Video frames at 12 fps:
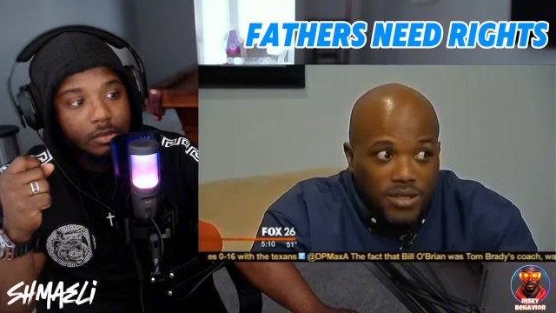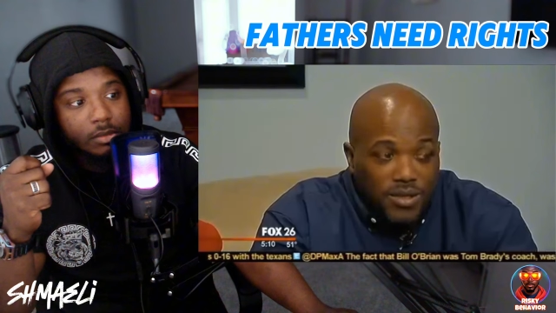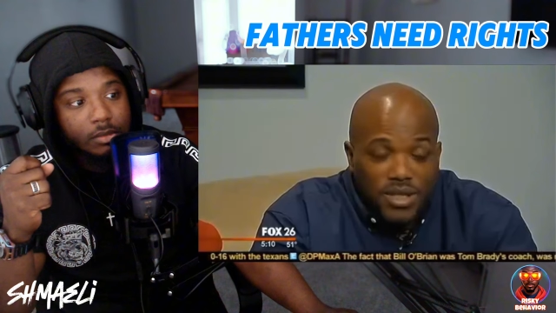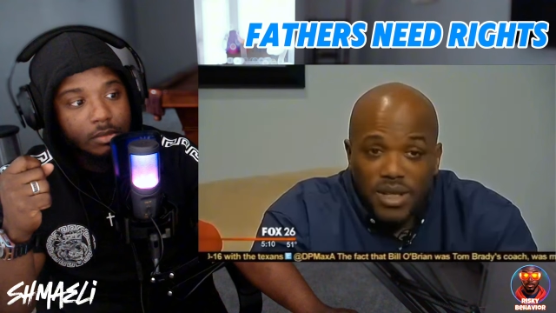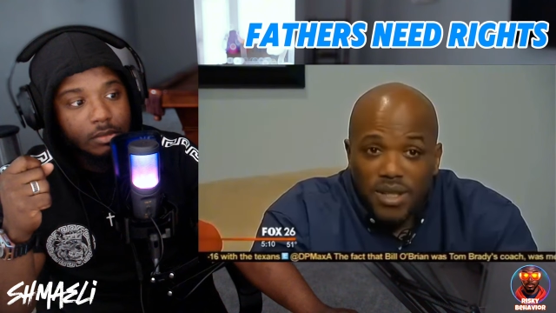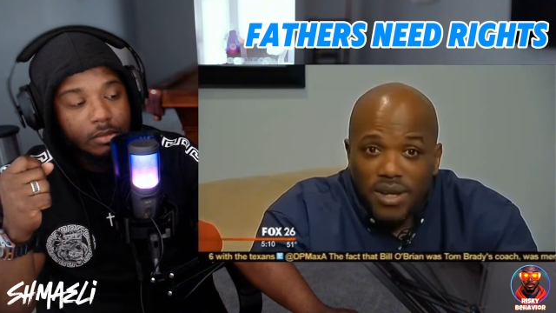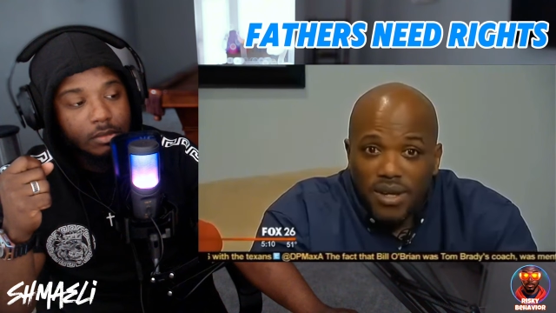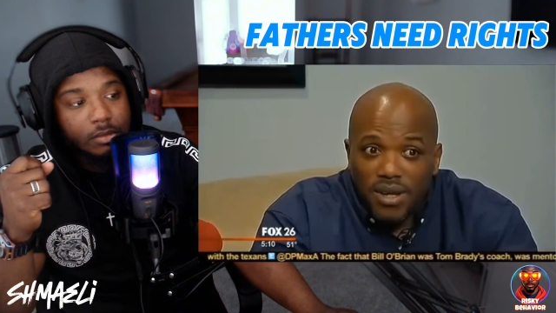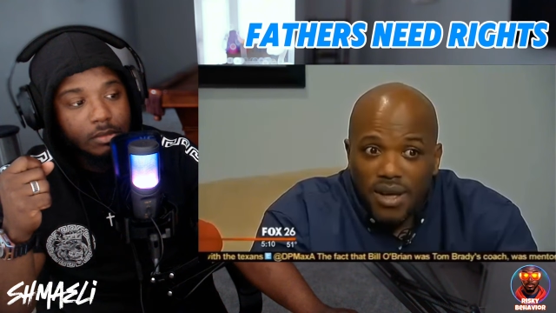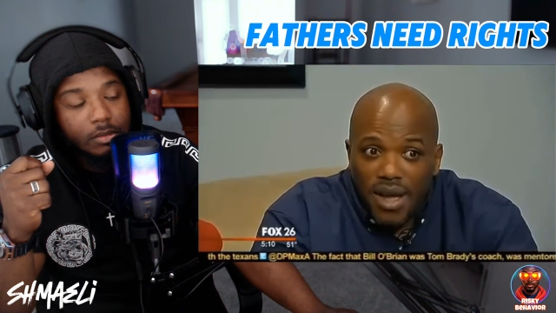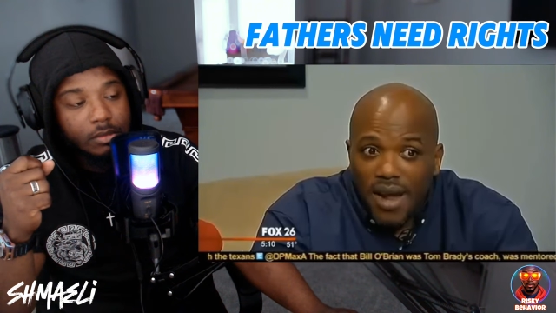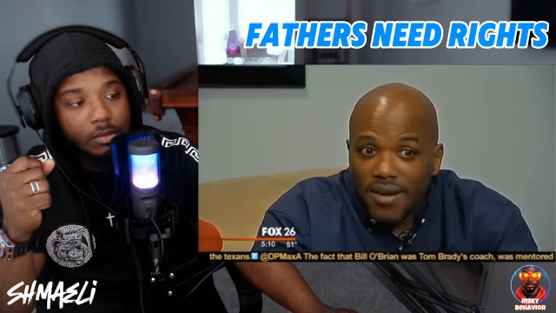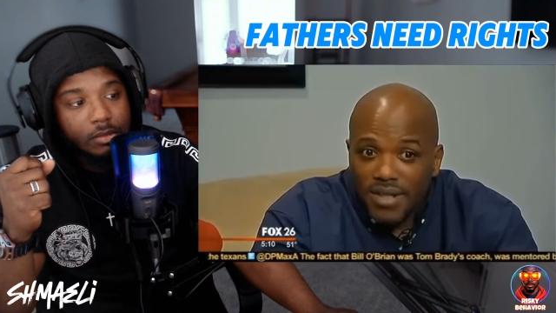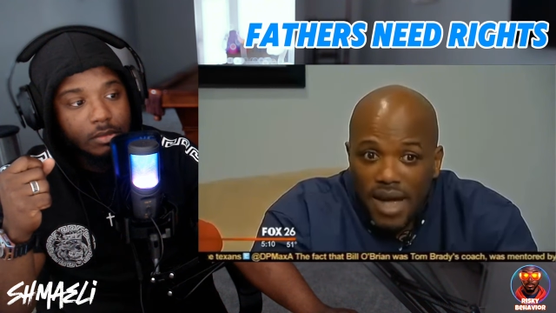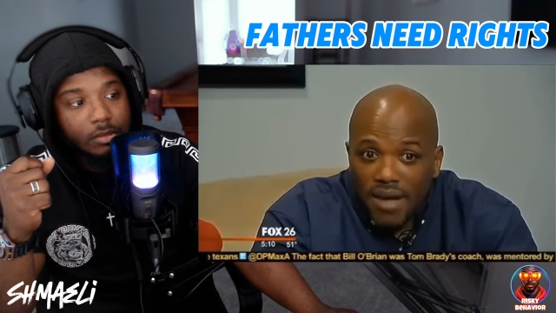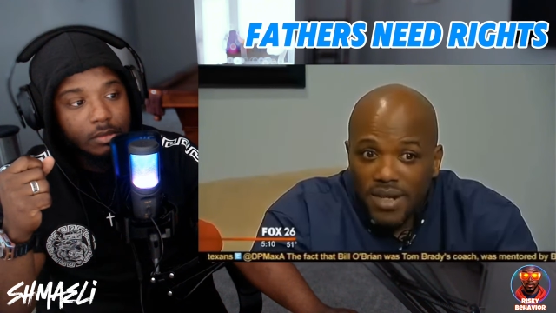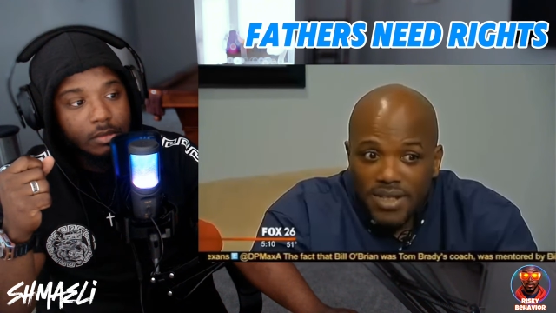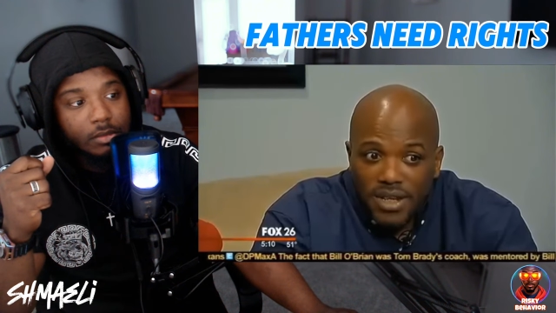Speaker 1: you to the Harris
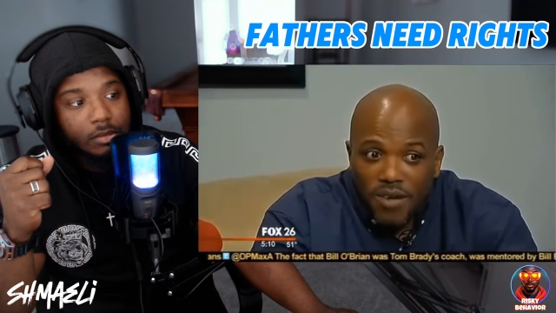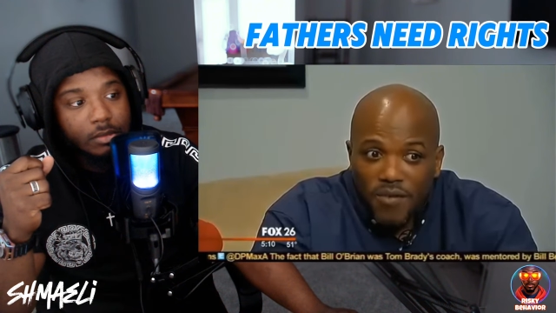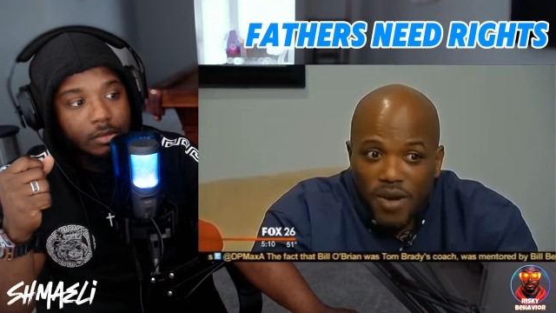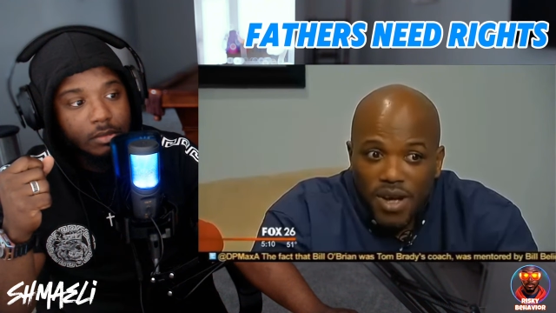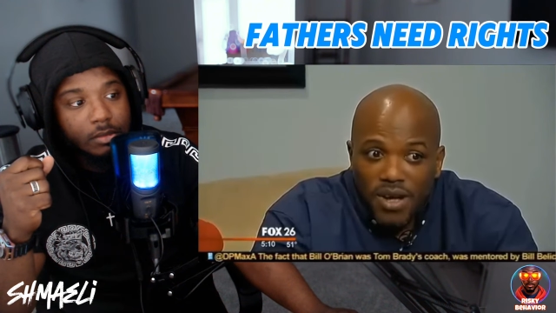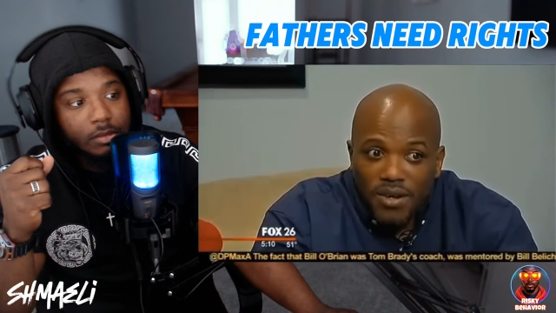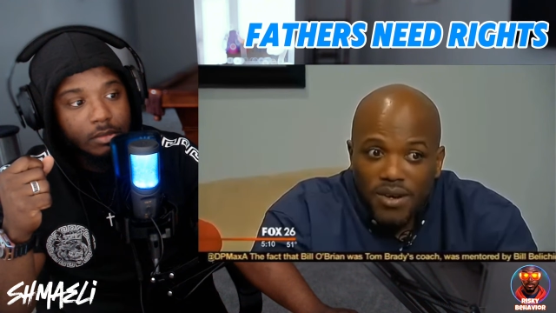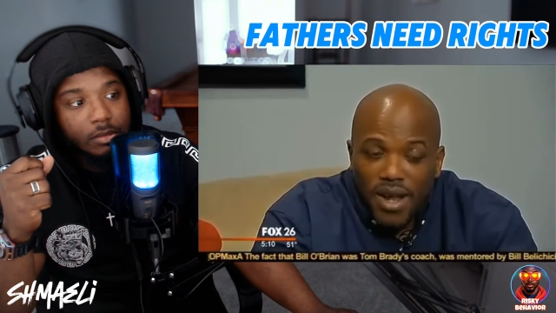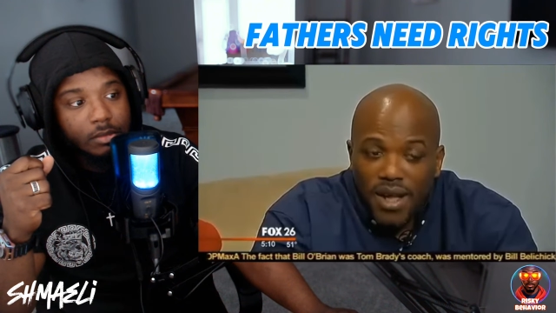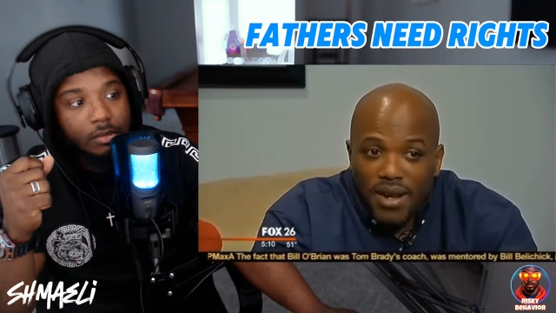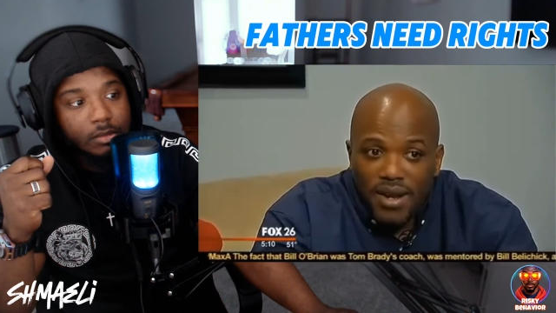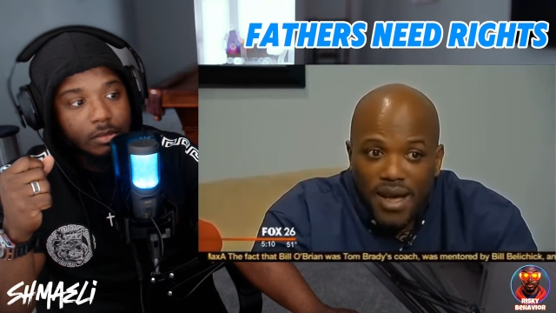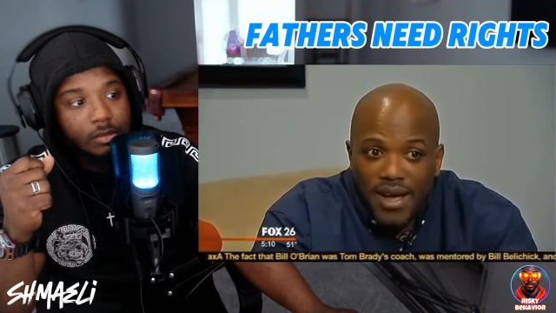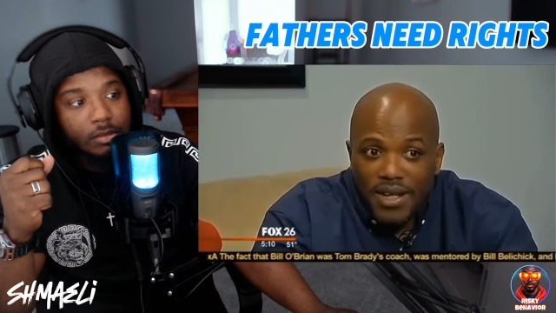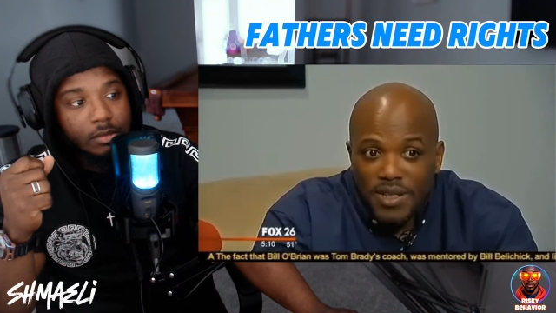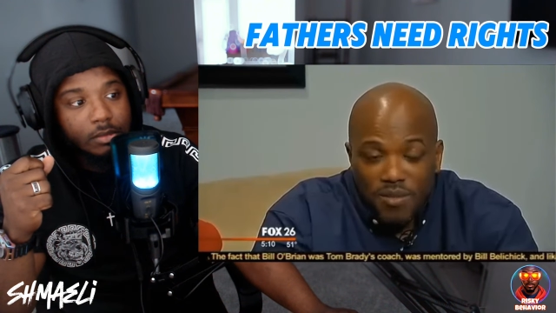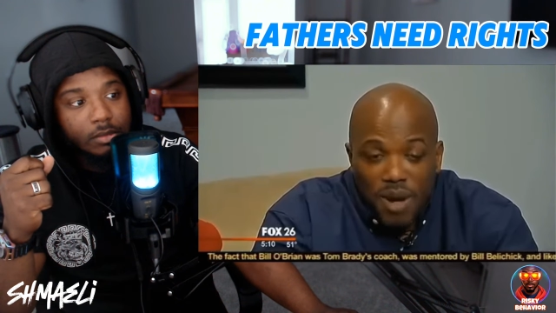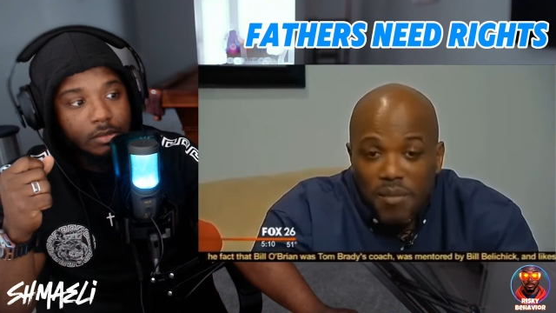County Jail for 180
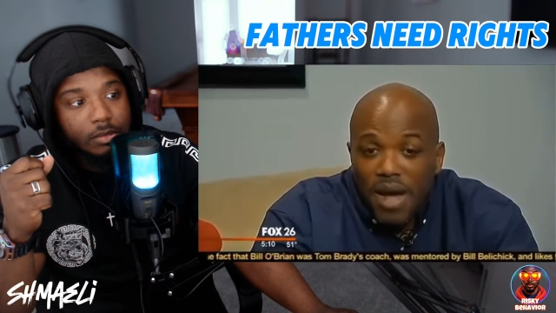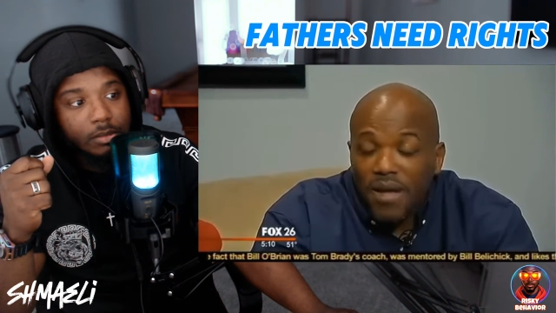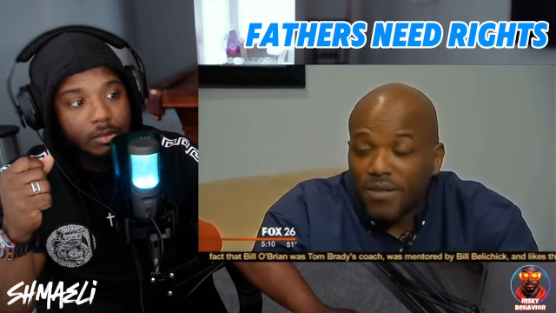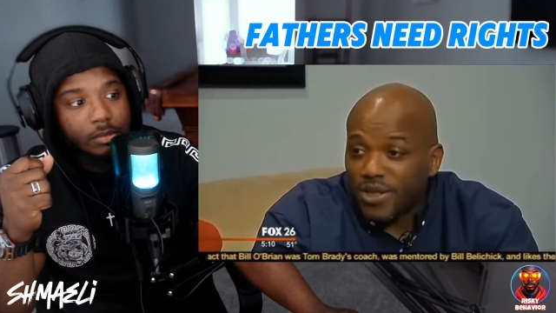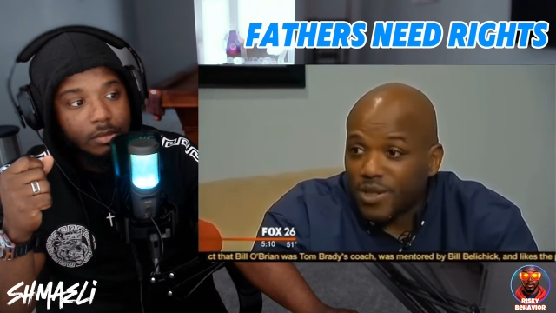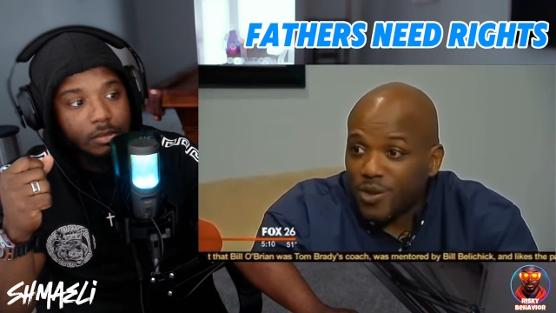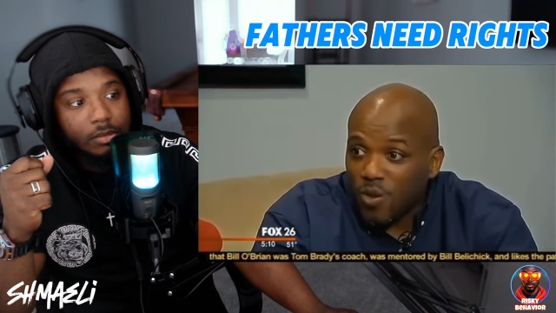days, my mouth just